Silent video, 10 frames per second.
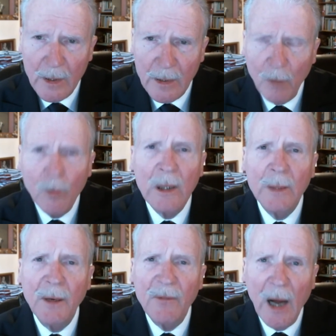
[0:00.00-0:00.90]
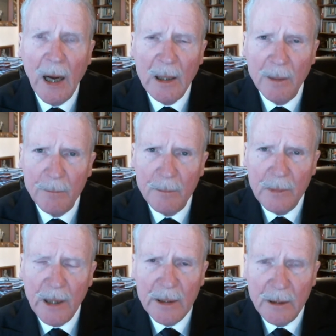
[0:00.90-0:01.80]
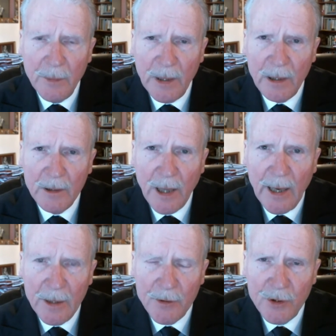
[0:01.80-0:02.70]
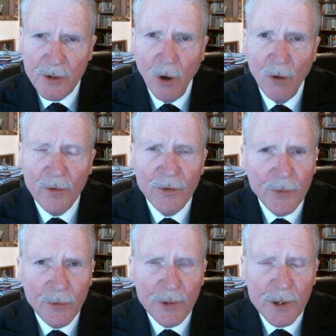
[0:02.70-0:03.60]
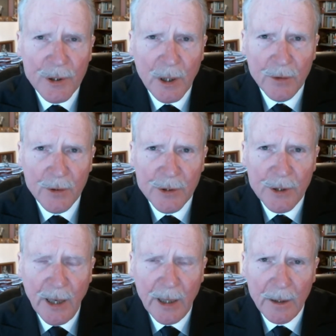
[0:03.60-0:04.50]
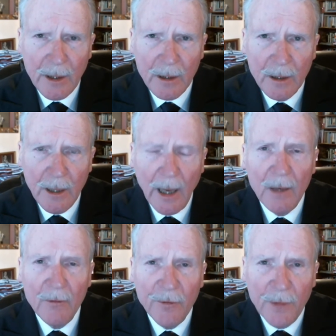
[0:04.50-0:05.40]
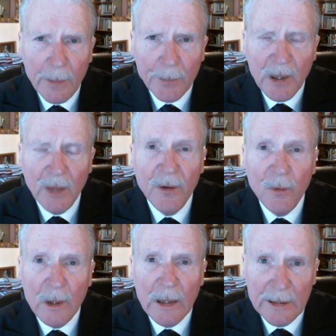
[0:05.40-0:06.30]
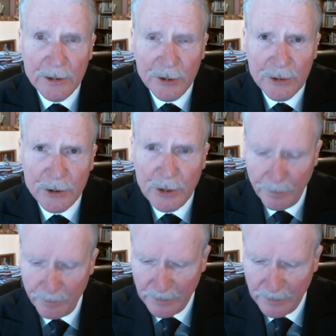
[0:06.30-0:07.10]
Now, William of Ockham, late in the Middle Ages, overthrew this understanding and flipped the relationship.